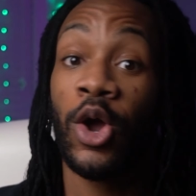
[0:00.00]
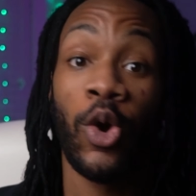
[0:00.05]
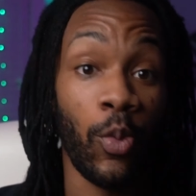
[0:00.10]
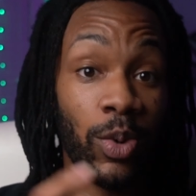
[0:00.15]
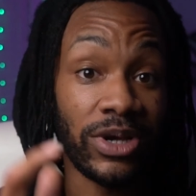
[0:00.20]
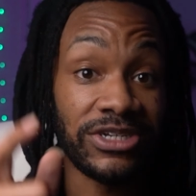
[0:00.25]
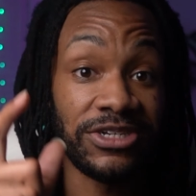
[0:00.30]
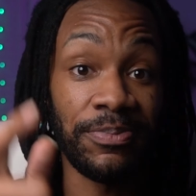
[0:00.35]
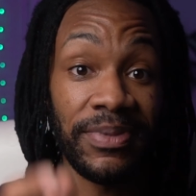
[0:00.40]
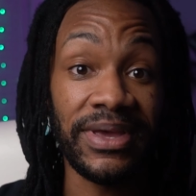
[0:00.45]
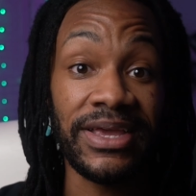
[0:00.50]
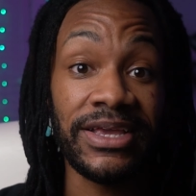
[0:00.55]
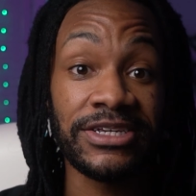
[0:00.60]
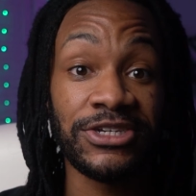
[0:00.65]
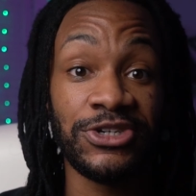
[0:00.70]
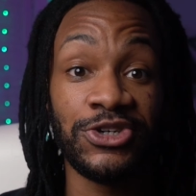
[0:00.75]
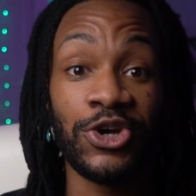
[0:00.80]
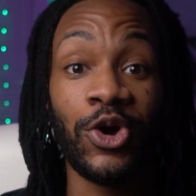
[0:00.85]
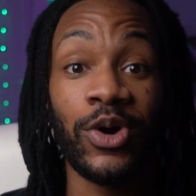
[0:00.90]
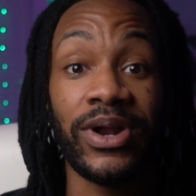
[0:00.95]
Which
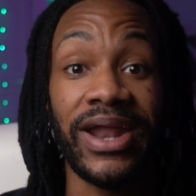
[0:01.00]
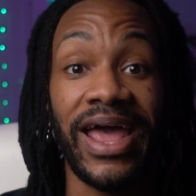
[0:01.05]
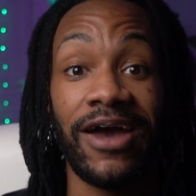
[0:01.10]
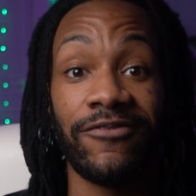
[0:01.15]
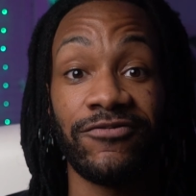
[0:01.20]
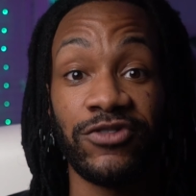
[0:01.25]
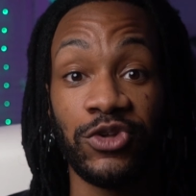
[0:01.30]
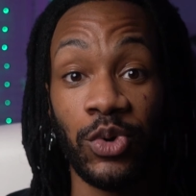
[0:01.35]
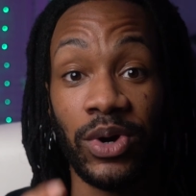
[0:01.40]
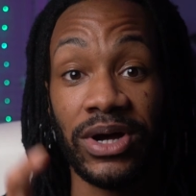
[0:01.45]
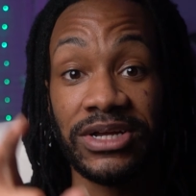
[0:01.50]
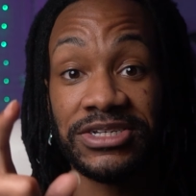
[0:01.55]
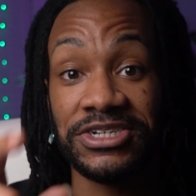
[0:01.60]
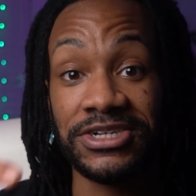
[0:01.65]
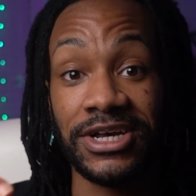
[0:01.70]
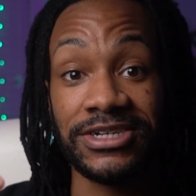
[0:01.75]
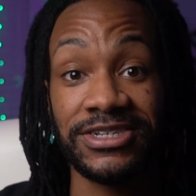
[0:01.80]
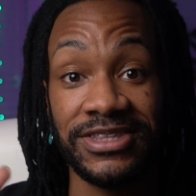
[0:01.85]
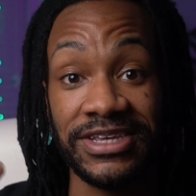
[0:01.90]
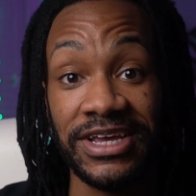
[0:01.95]
means you're going to have to
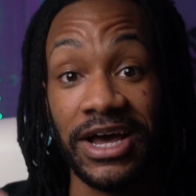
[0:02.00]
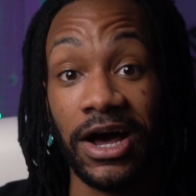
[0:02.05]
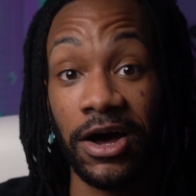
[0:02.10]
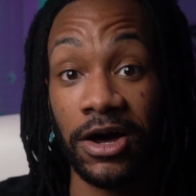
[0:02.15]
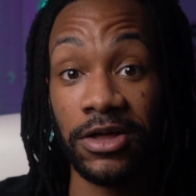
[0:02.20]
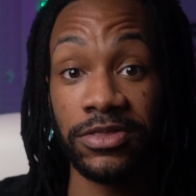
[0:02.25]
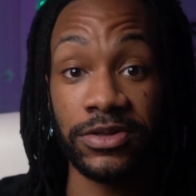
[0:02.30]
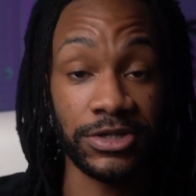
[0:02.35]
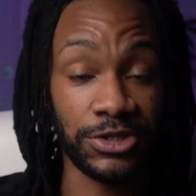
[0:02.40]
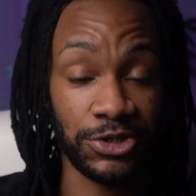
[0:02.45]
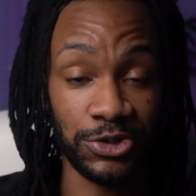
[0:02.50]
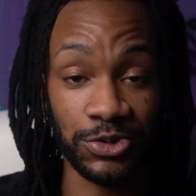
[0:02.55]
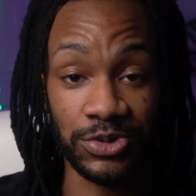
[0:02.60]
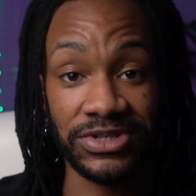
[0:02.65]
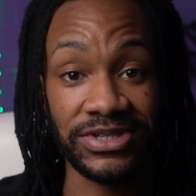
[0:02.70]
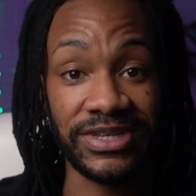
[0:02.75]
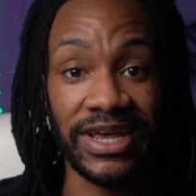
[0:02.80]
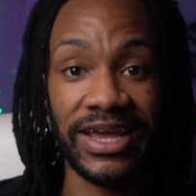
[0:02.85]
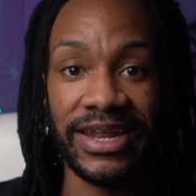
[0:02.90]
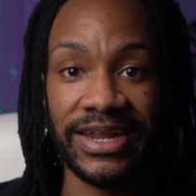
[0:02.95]
adjust the other two
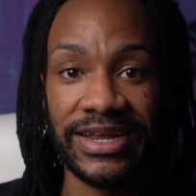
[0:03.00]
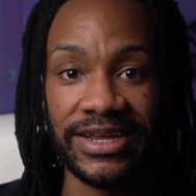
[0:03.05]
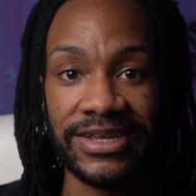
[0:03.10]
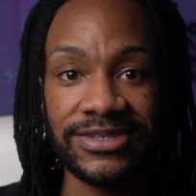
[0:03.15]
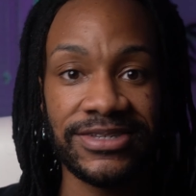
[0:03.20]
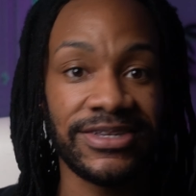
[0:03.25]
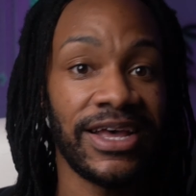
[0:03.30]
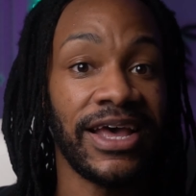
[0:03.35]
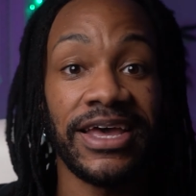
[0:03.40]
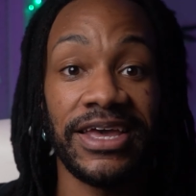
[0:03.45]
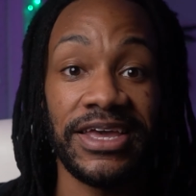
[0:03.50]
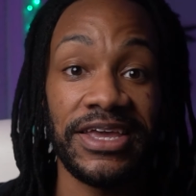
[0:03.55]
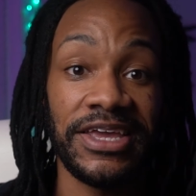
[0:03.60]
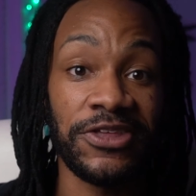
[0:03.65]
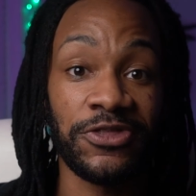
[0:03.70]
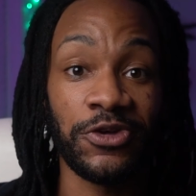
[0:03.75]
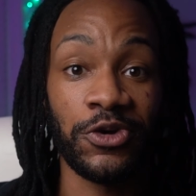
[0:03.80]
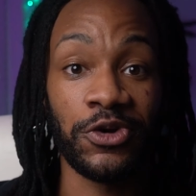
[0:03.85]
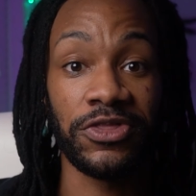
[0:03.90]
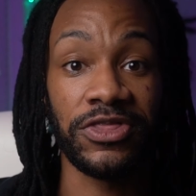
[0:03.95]
settings,
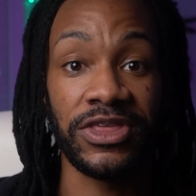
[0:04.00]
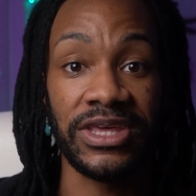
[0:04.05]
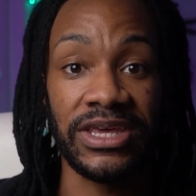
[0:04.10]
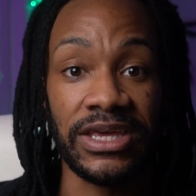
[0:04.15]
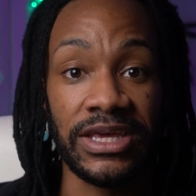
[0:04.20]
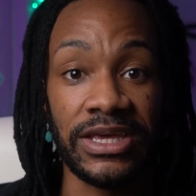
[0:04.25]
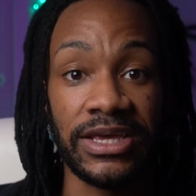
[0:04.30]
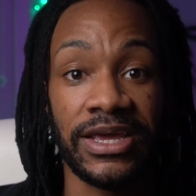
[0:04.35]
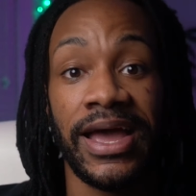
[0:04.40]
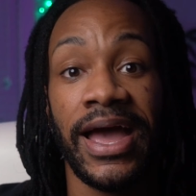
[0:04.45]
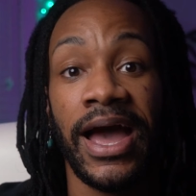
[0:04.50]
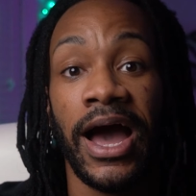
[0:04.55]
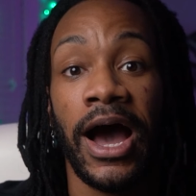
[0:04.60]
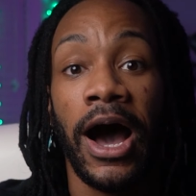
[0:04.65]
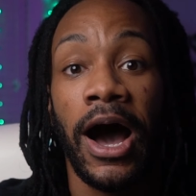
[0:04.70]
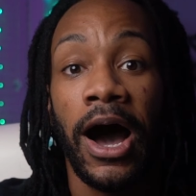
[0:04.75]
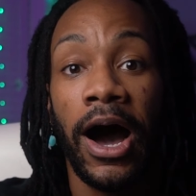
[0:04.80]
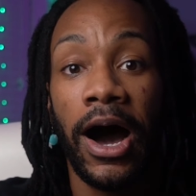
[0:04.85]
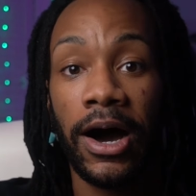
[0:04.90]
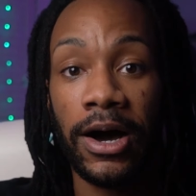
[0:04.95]
either the
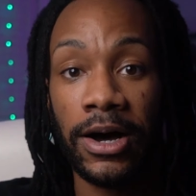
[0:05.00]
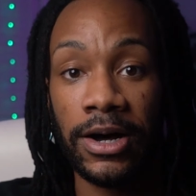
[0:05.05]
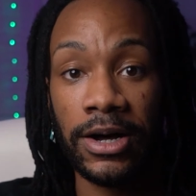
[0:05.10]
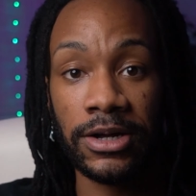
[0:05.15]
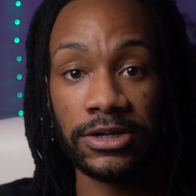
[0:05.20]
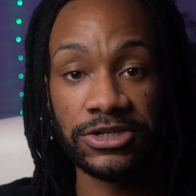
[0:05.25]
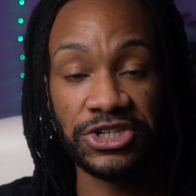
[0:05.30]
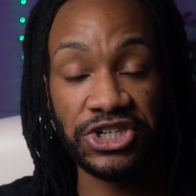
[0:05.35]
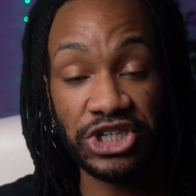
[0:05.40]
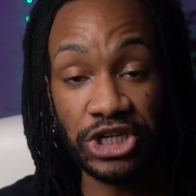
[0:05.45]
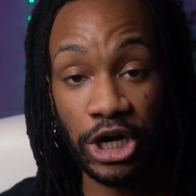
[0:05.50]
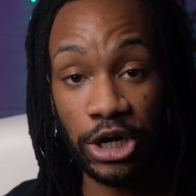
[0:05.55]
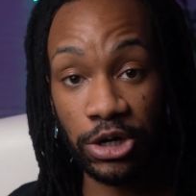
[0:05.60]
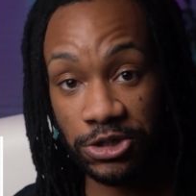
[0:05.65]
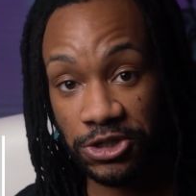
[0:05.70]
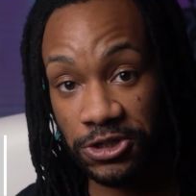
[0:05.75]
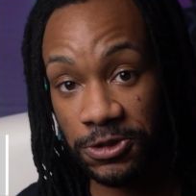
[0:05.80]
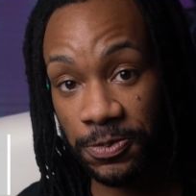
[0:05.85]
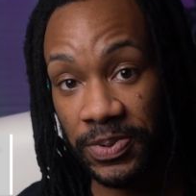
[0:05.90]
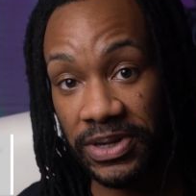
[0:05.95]

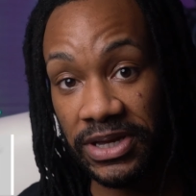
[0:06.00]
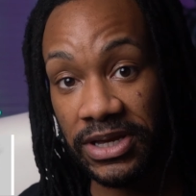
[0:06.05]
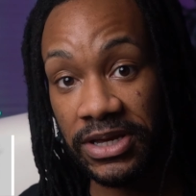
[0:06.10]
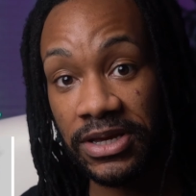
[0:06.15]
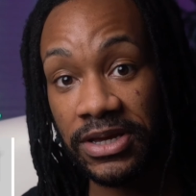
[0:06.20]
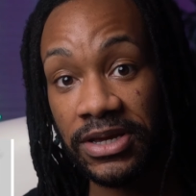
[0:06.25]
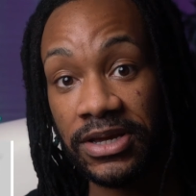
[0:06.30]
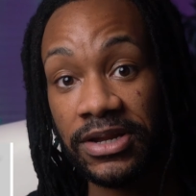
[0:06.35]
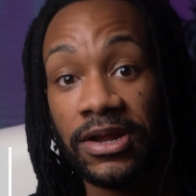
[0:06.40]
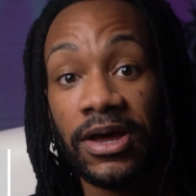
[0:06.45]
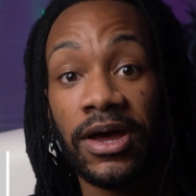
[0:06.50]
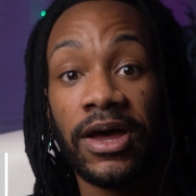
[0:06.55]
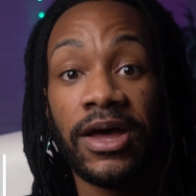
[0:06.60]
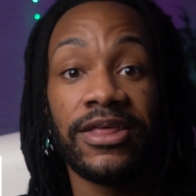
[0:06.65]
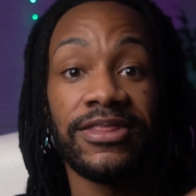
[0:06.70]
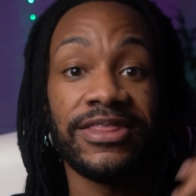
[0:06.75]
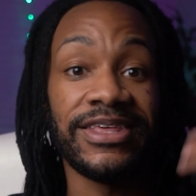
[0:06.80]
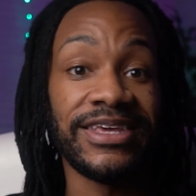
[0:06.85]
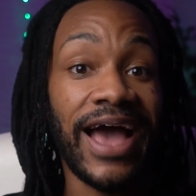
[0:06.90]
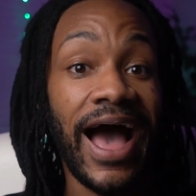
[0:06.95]
shutter speed,
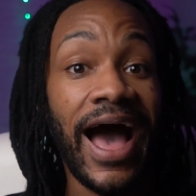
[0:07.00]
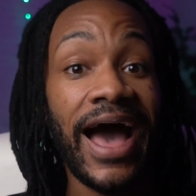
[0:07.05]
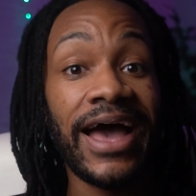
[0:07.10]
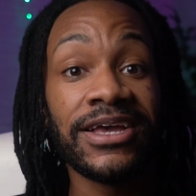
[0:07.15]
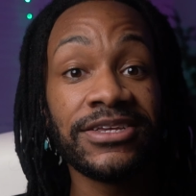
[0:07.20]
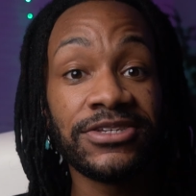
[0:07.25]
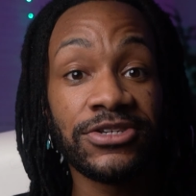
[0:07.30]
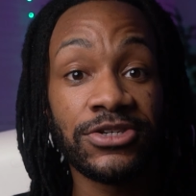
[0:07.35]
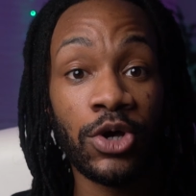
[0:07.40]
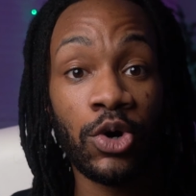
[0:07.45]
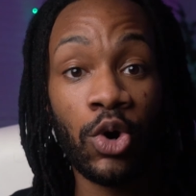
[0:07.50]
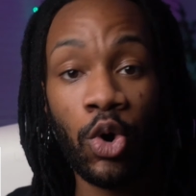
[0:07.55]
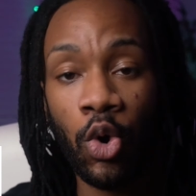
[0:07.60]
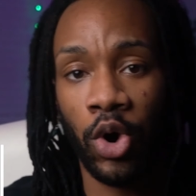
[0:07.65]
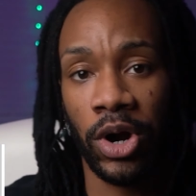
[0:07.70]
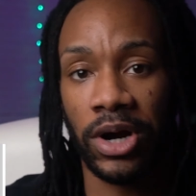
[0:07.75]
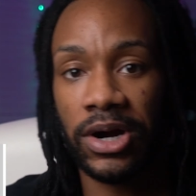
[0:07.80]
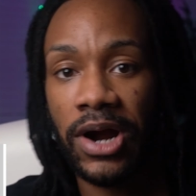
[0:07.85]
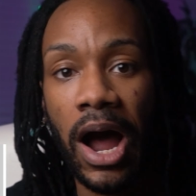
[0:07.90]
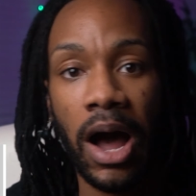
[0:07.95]
the ISO,
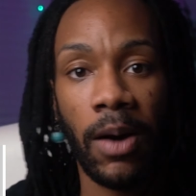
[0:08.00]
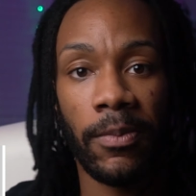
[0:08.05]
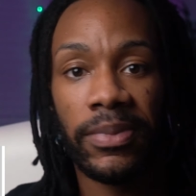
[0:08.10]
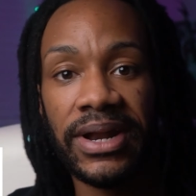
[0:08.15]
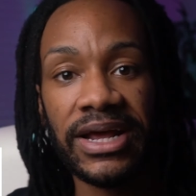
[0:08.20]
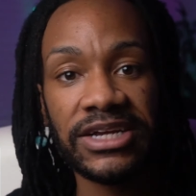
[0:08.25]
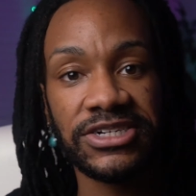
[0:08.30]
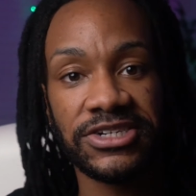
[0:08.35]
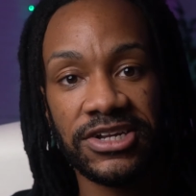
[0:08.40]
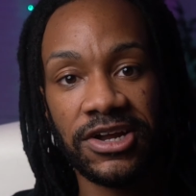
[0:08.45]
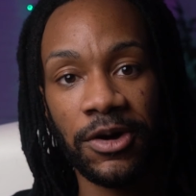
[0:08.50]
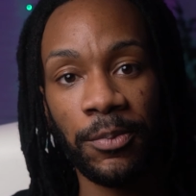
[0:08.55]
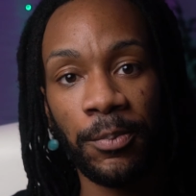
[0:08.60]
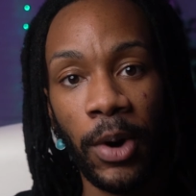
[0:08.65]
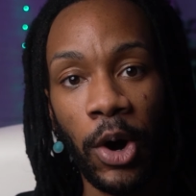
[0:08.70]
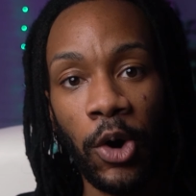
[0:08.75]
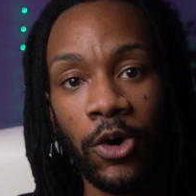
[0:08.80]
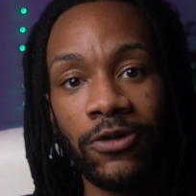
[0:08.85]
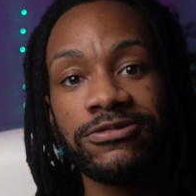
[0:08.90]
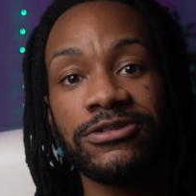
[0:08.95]
or a combination of
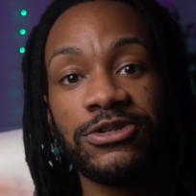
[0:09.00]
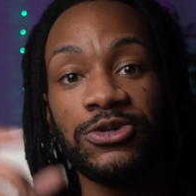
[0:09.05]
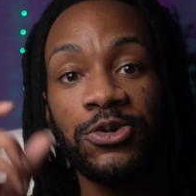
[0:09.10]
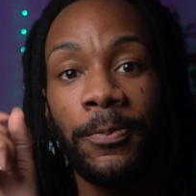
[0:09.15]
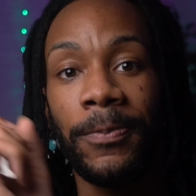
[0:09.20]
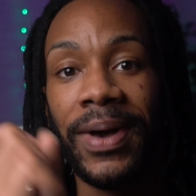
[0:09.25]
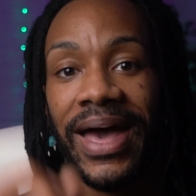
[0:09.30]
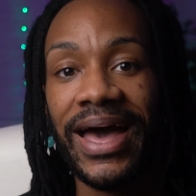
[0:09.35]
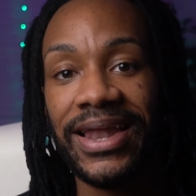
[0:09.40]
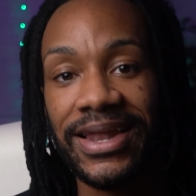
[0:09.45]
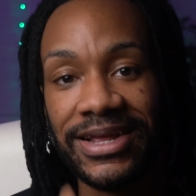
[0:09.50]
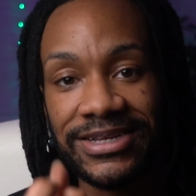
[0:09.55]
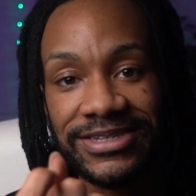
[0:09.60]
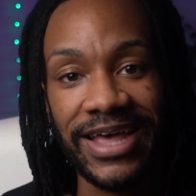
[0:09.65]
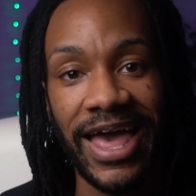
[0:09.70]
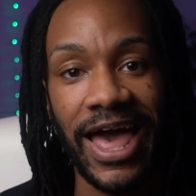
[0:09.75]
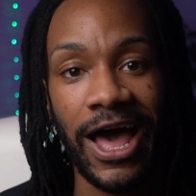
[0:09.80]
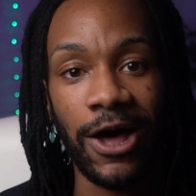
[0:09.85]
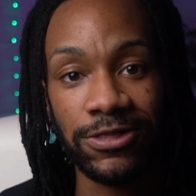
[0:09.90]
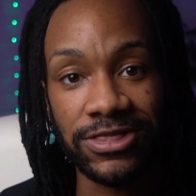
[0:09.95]
both to balance
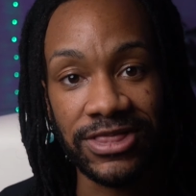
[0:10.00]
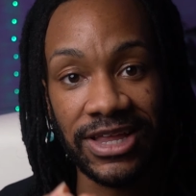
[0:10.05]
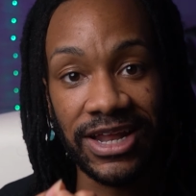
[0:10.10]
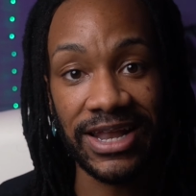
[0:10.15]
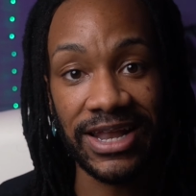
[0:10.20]
out the